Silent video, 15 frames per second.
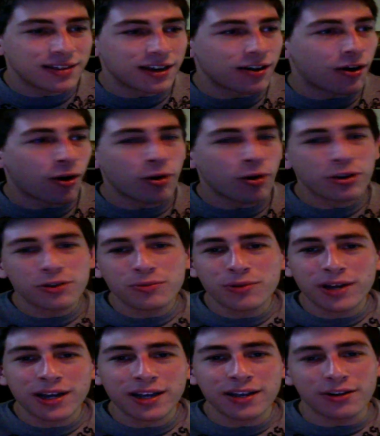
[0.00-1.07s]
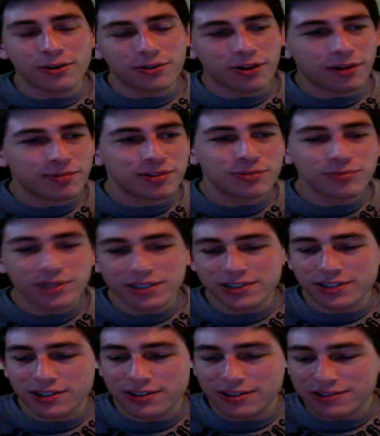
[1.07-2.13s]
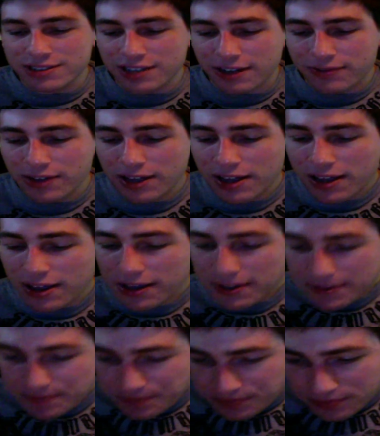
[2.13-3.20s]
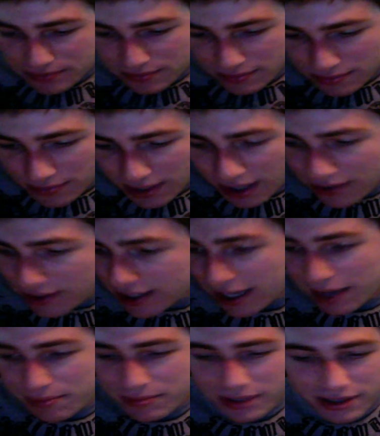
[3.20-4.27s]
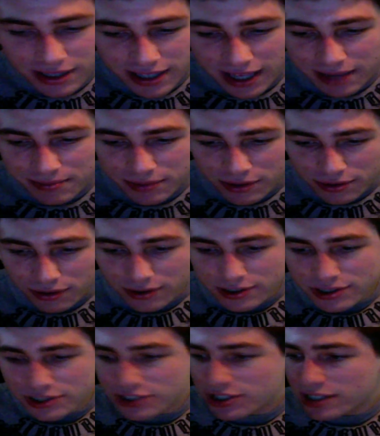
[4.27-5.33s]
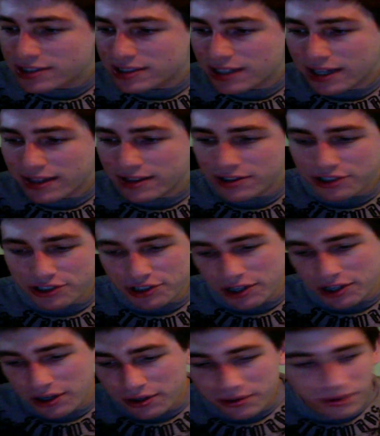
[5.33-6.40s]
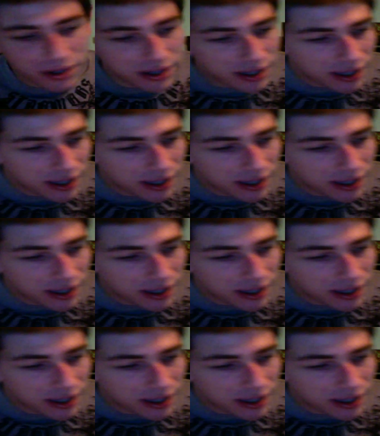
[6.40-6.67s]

They're arguing, Carmen the Wizard, their stuff. The game looks just like the show.